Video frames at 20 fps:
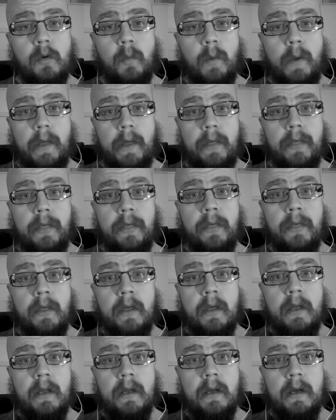with
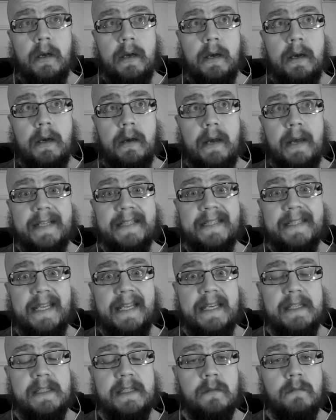uh, at
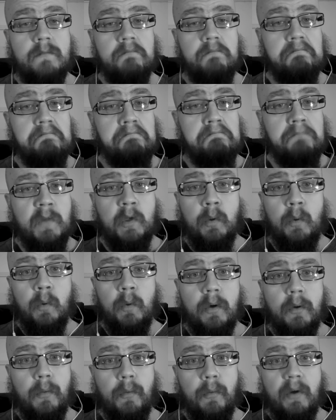least two
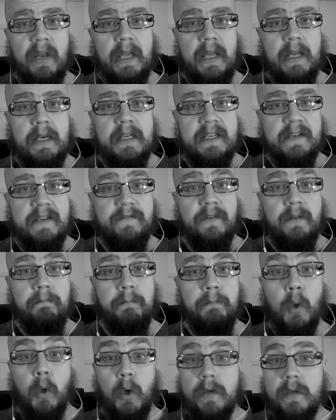or three
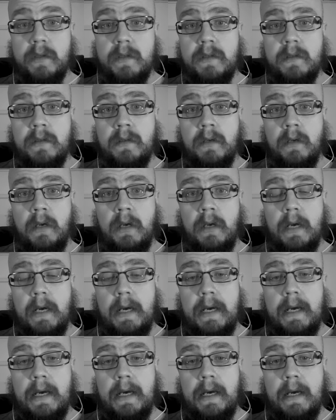different ports
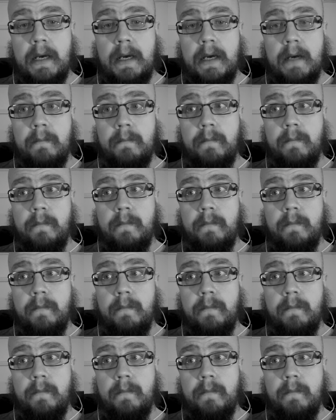uh,